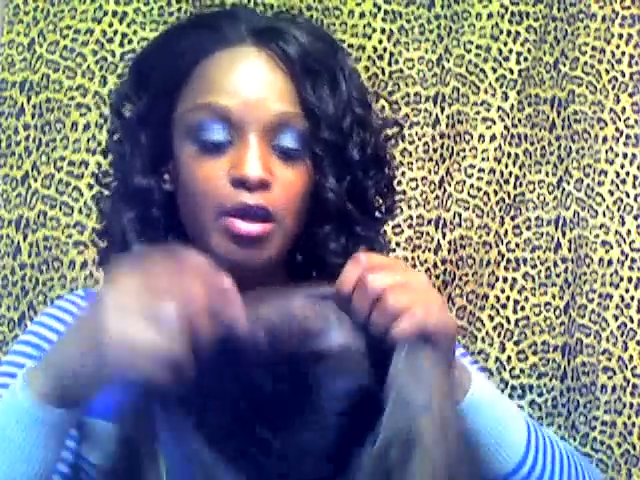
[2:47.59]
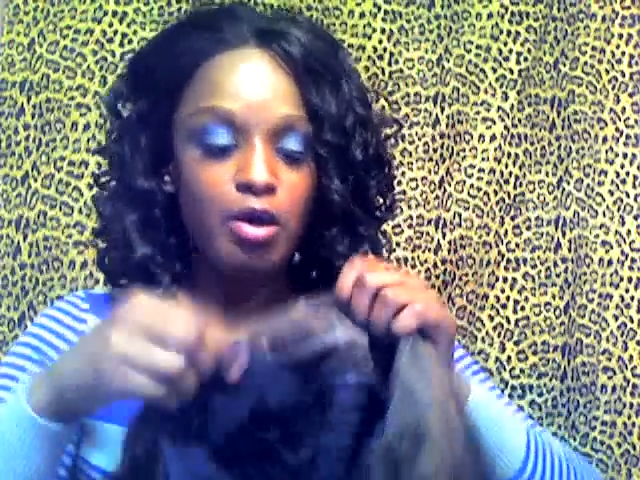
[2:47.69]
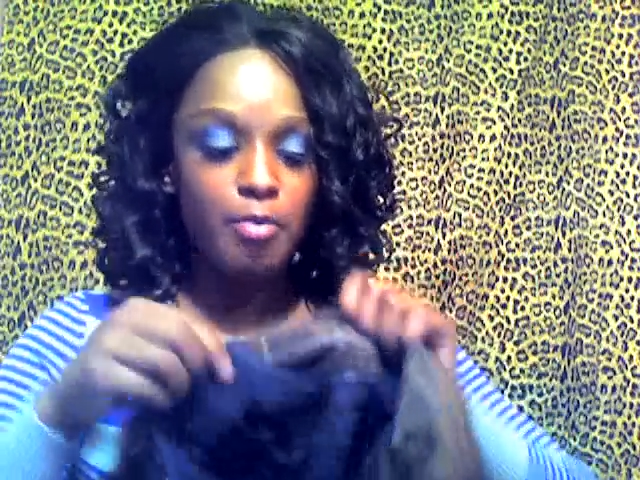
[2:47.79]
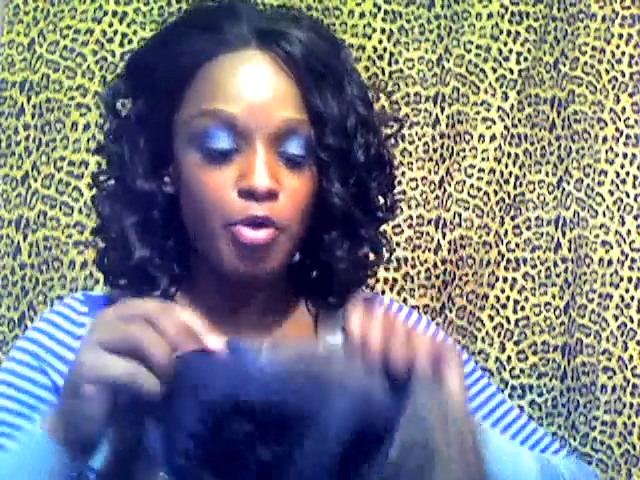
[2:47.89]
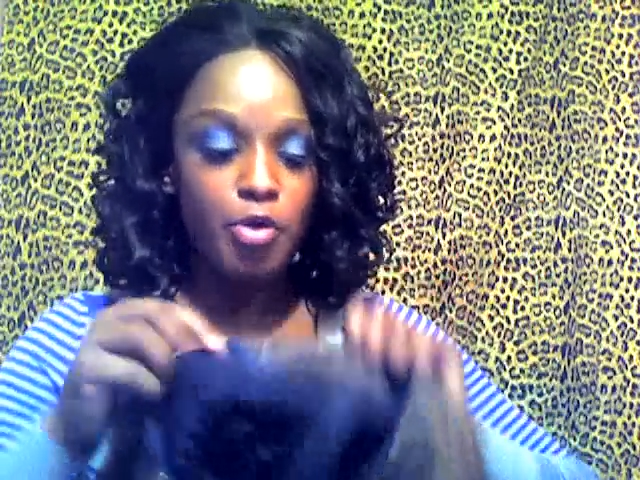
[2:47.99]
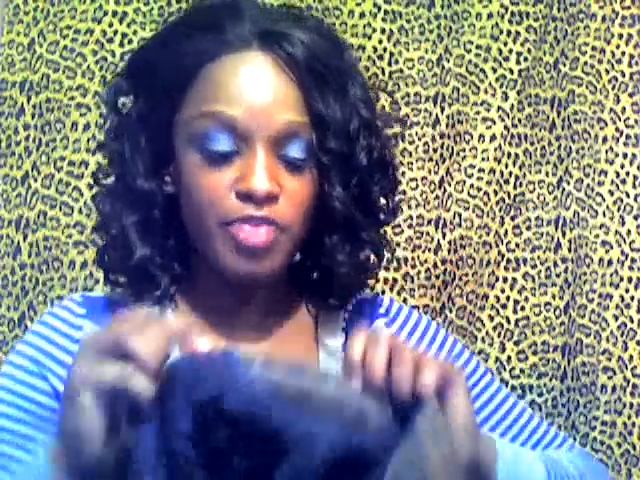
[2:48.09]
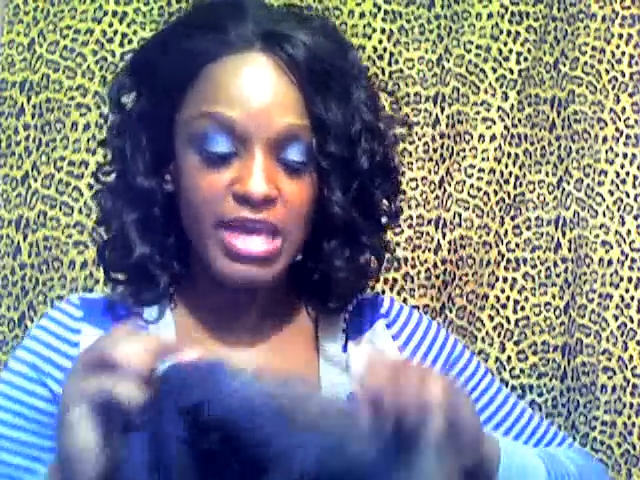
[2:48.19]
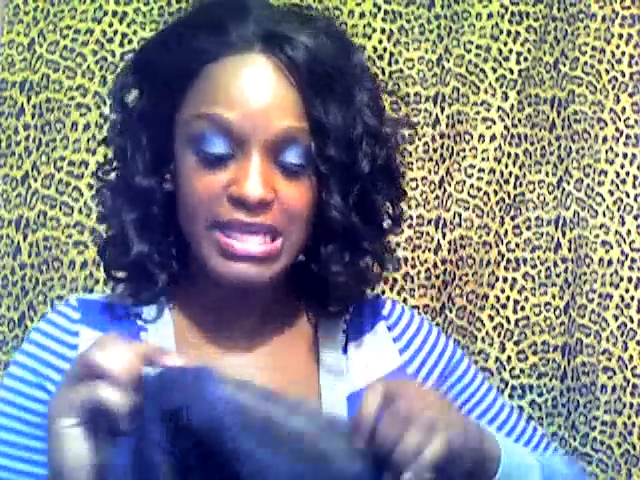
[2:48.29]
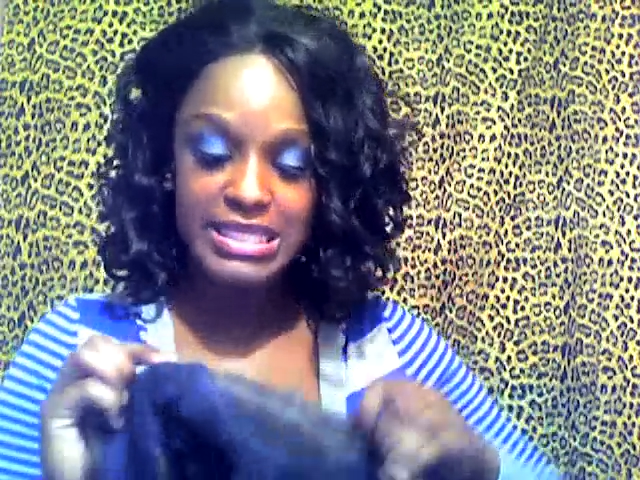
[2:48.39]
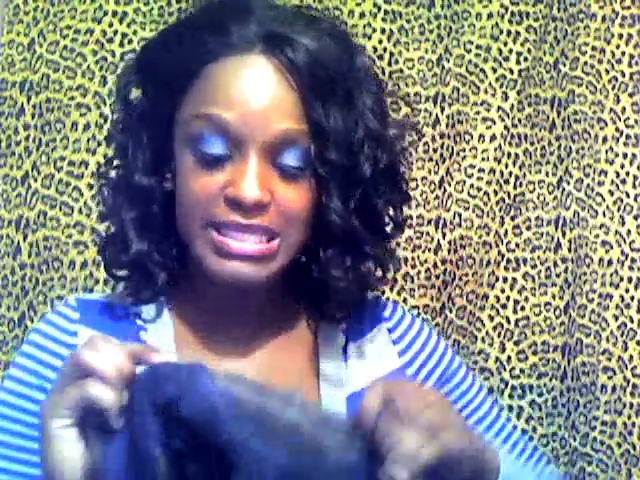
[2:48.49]
On
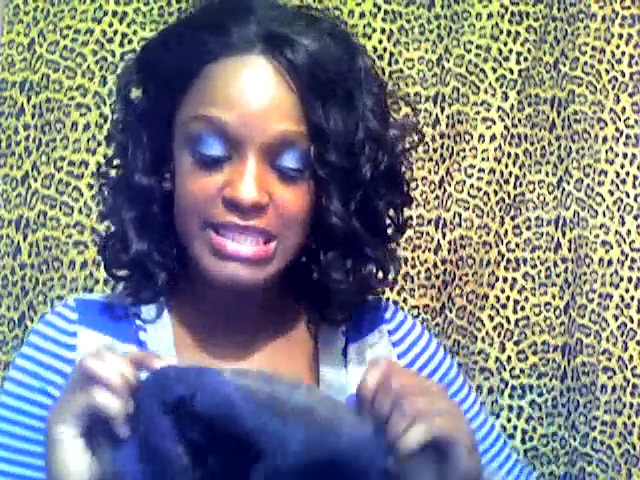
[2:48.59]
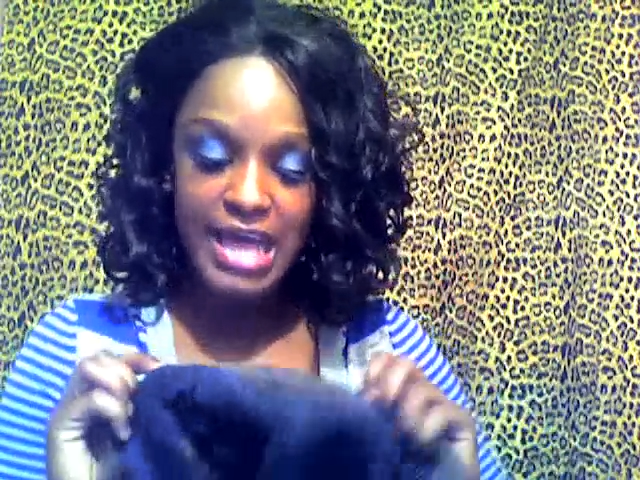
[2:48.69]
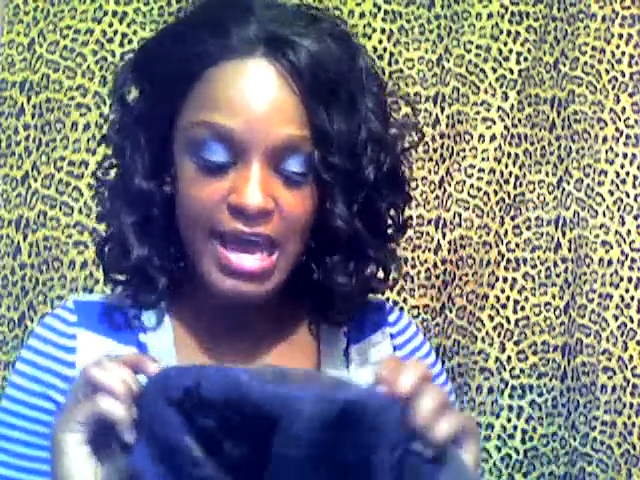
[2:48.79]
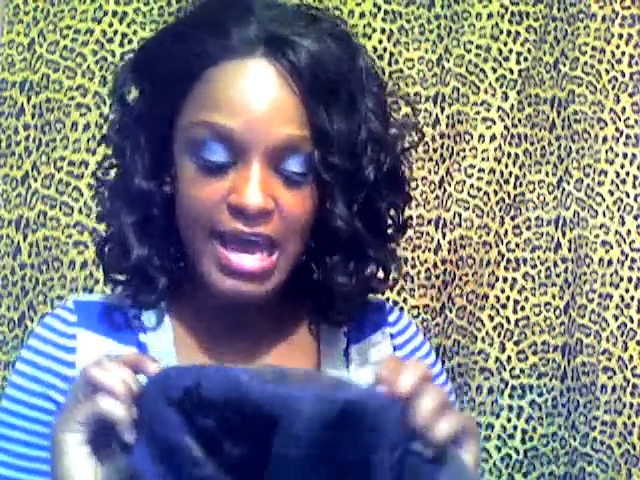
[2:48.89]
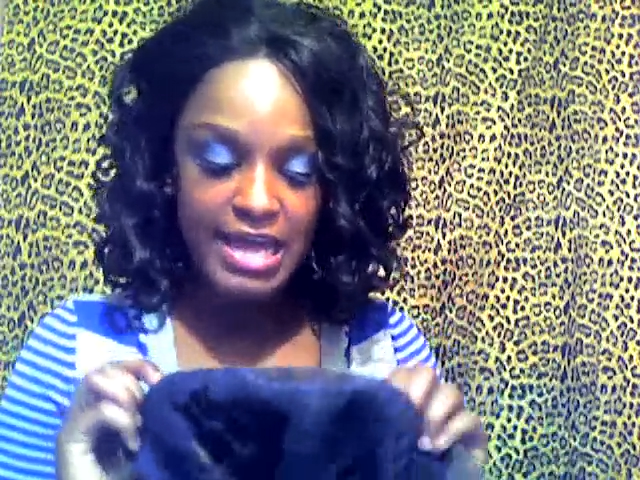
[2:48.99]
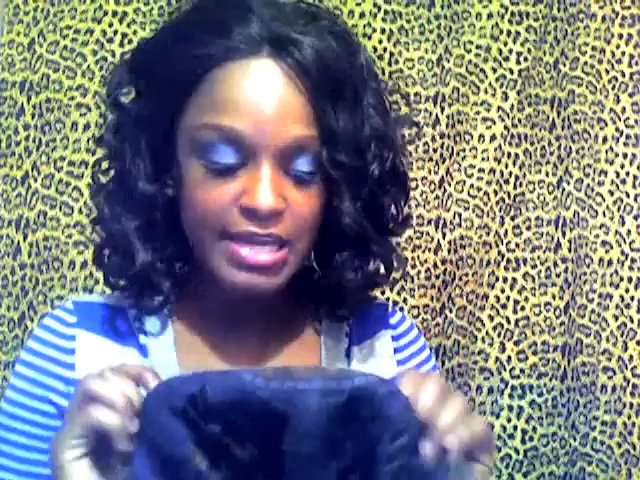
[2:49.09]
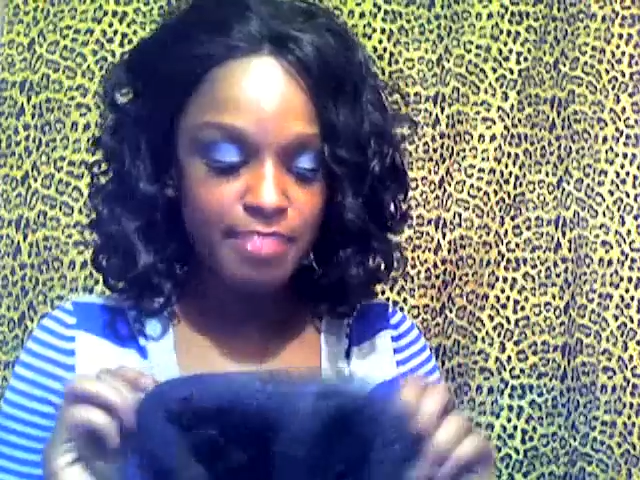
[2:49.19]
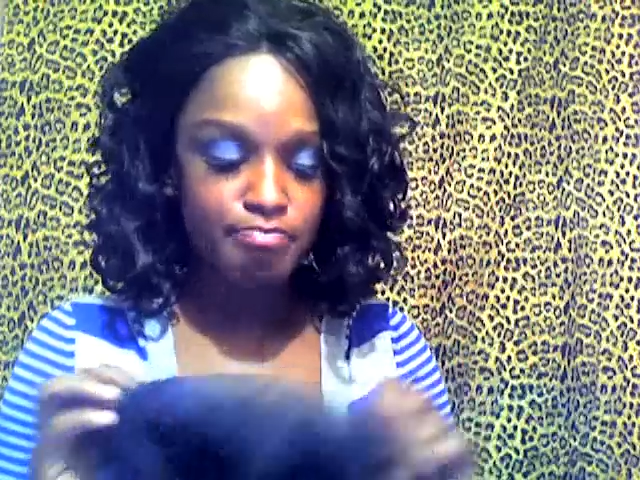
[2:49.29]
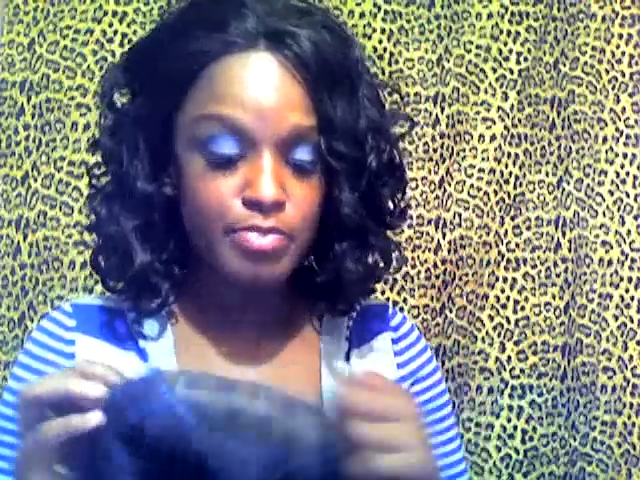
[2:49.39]
the inside,